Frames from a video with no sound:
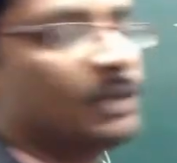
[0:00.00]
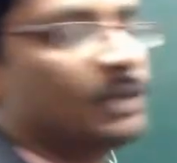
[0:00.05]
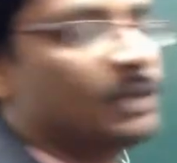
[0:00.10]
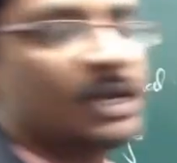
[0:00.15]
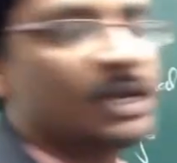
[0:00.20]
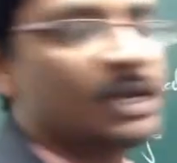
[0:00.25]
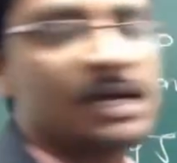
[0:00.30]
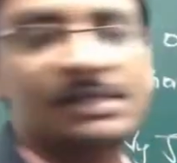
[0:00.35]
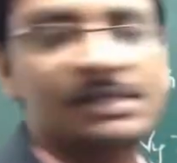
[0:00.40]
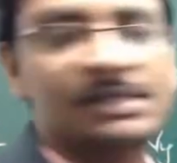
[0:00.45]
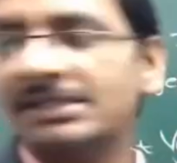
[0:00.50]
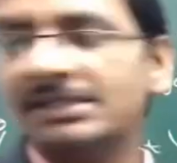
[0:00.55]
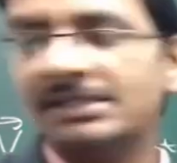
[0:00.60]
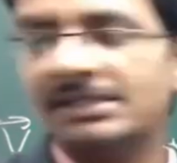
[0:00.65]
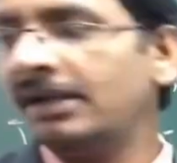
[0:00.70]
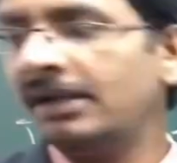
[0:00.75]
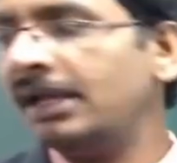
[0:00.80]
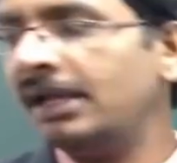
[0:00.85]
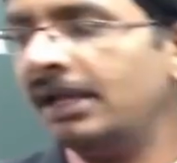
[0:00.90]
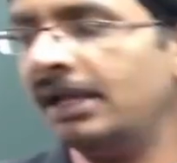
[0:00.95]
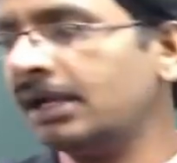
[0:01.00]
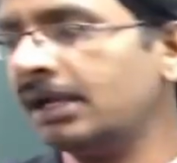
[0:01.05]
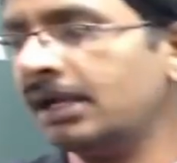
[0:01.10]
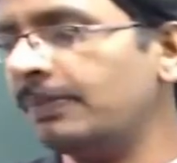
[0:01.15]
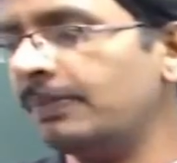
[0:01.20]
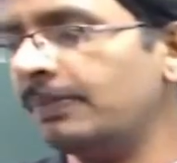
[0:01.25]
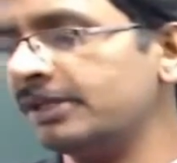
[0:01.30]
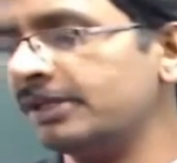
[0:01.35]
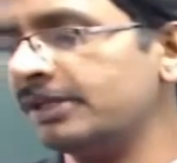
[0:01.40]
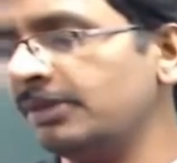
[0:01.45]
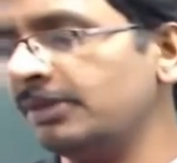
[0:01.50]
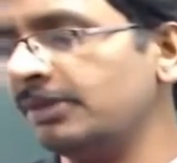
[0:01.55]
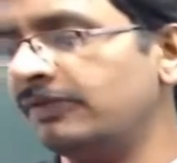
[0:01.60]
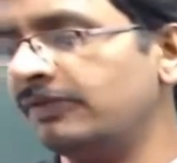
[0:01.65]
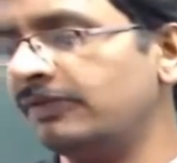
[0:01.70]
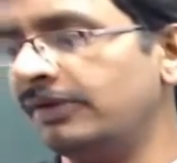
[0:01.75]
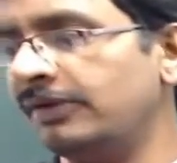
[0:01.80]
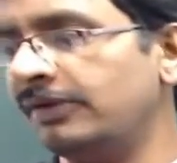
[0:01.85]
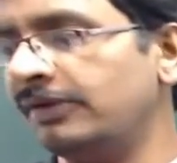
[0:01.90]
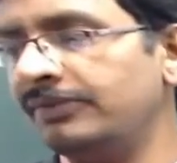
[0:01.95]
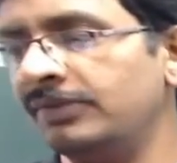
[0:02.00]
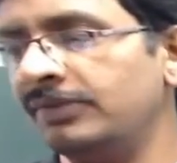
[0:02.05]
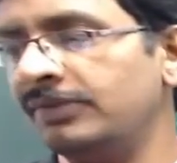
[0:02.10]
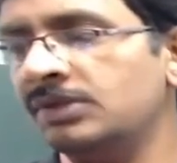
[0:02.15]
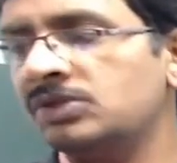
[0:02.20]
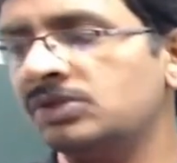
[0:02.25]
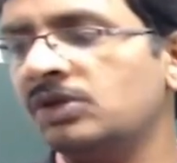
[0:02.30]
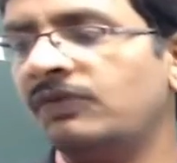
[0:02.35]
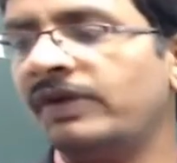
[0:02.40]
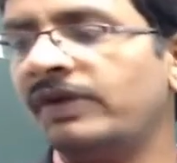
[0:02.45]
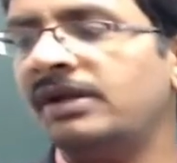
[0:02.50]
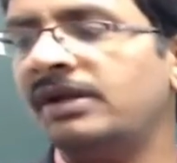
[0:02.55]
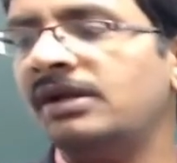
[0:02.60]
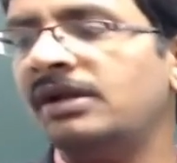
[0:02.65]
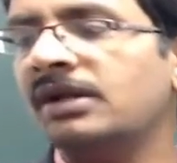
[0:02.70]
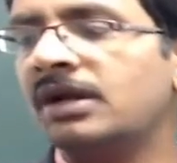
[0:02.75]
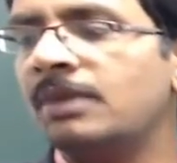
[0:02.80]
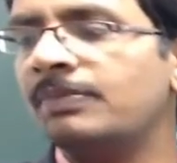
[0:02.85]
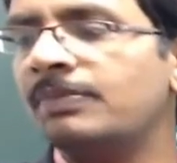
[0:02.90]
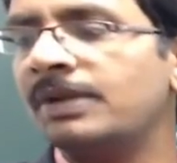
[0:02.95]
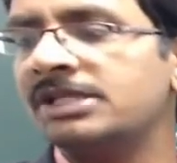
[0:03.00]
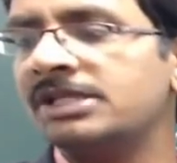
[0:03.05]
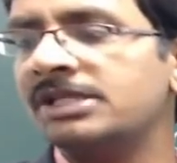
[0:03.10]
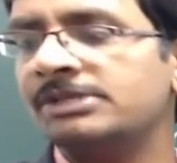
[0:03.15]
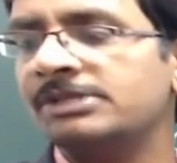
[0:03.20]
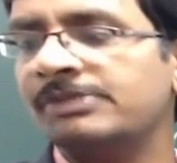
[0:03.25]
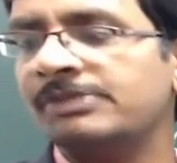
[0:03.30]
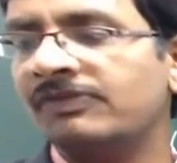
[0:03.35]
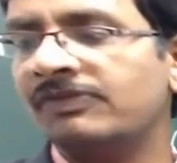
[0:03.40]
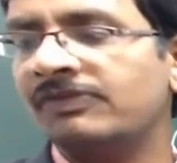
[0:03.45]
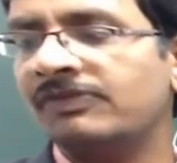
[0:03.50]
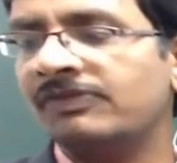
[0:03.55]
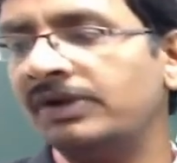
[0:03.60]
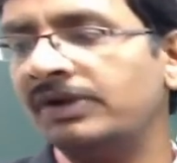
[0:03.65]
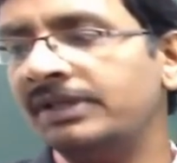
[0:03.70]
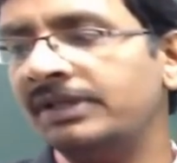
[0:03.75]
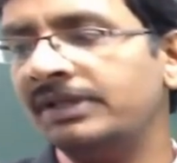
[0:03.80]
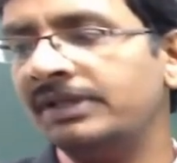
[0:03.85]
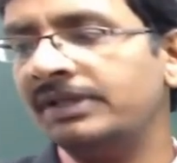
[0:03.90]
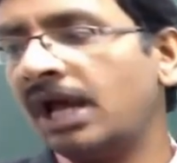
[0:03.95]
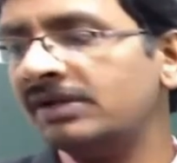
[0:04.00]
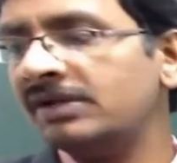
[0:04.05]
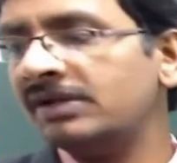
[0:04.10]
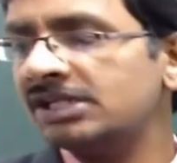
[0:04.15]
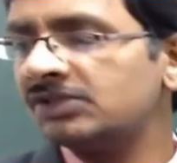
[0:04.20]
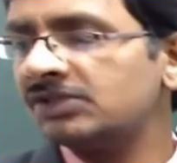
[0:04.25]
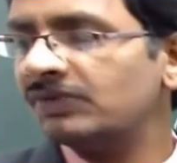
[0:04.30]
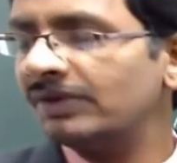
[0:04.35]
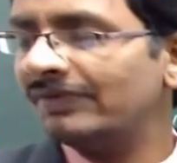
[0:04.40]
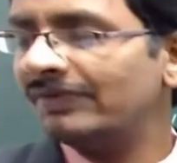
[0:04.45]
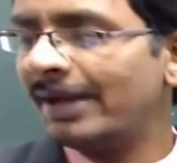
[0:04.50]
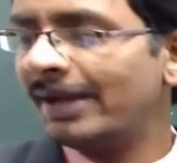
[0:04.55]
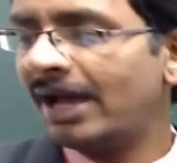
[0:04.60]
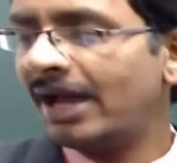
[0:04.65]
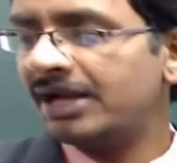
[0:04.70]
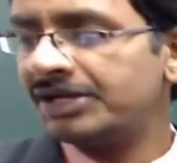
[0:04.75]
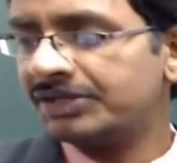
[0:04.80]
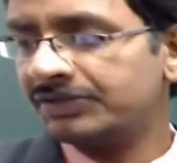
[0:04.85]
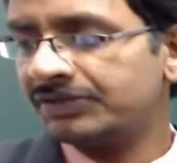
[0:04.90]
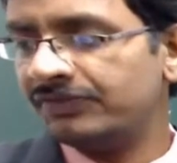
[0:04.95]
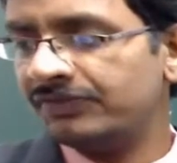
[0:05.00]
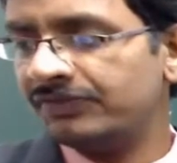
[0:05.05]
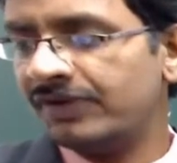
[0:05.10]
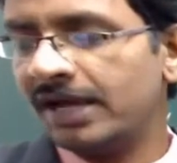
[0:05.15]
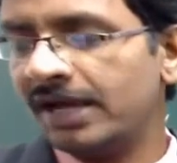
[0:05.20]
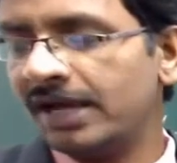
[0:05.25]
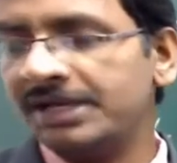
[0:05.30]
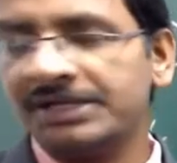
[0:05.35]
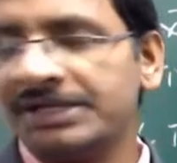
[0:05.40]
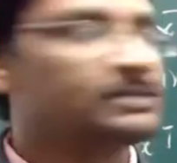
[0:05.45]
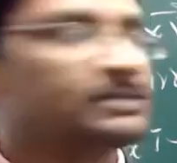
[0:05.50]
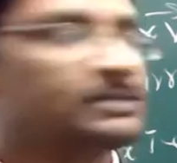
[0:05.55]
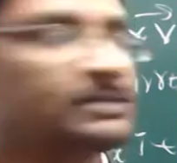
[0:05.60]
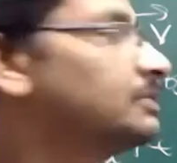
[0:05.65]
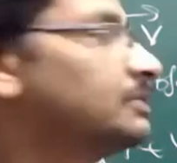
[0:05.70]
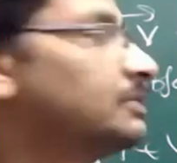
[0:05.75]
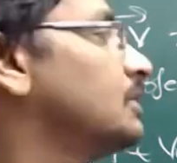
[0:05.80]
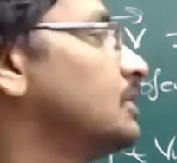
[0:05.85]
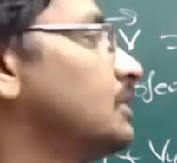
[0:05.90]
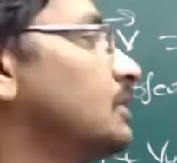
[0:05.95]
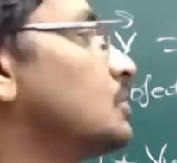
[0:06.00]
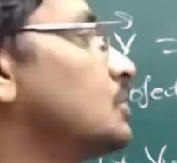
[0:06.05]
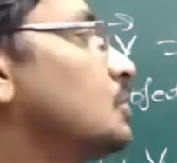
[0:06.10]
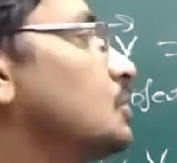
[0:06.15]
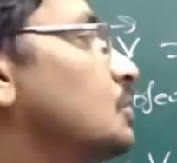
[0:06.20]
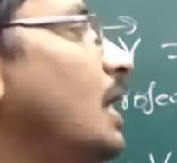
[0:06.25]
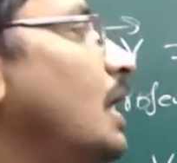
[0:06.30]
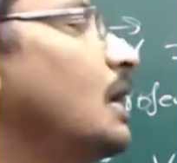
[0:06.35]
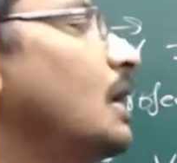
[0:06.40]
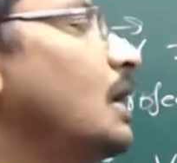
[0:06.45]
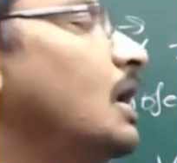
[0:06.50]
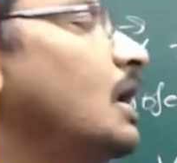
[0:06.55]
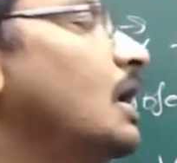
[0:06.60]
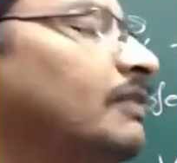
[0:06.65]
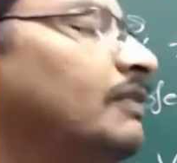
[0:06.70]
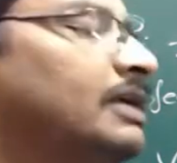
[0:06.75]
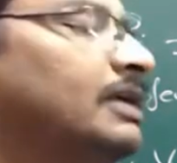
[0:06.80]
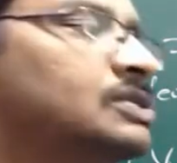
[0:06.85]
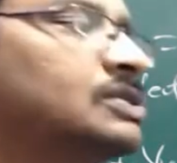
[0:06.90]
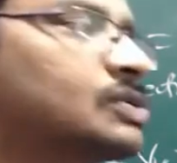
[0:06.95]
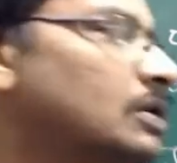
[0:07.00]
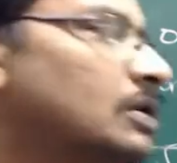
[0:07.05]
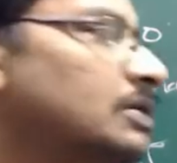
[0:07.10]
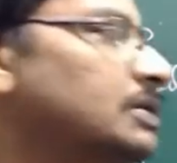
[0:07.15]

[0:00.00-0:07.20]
because it is an incompressible fluid. So for an incompressible fluid, the divergence will be vanish. So del dot V is equal to